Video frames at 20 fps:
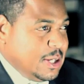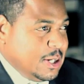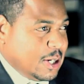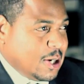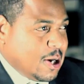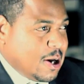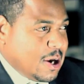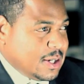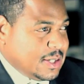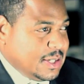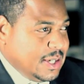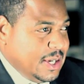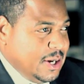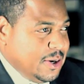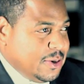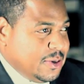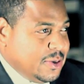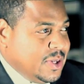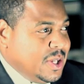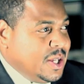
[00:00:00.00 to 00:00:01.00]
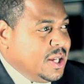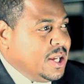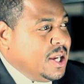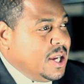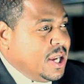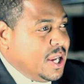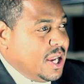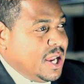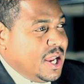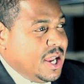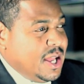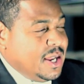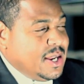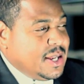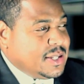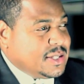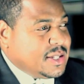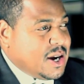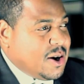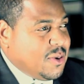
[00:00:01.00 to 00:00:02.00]
the cartel, and
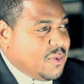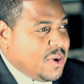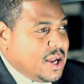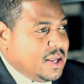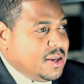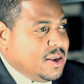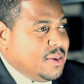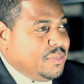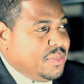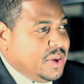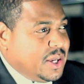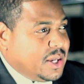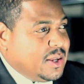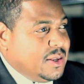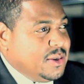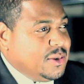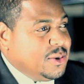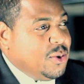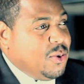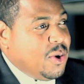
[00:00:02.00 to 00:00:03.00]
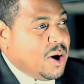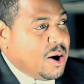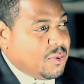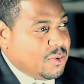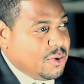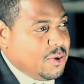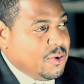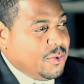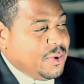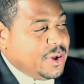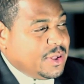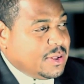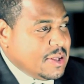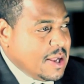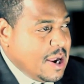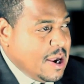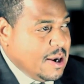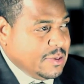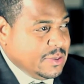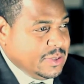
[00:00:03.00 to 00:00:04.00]
that's how I wound up picking who I roll with
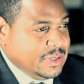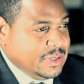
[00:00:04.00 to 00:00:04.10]
now.